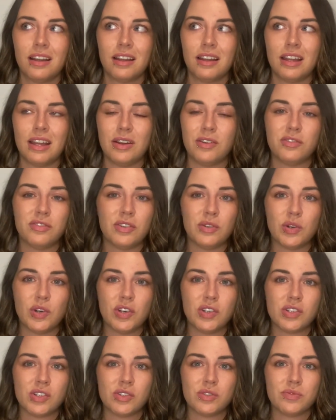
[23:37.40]
it'll feel
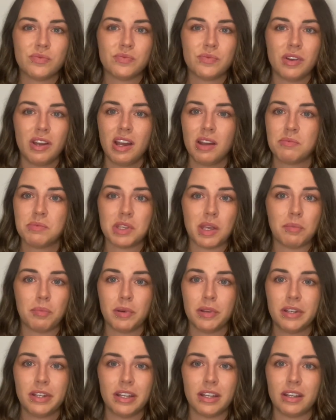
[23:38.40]
good. I'm so
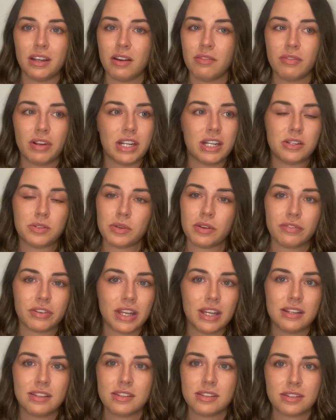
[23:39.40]
broody. I'm ready to have
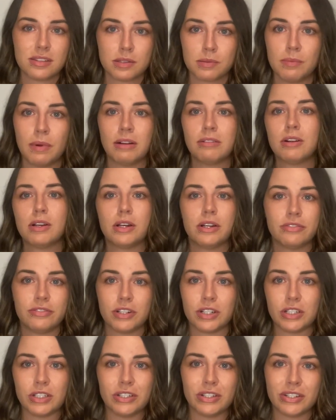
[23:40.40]
kids tomorrow if I
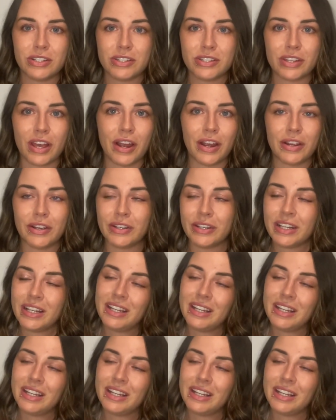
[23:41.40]
could. So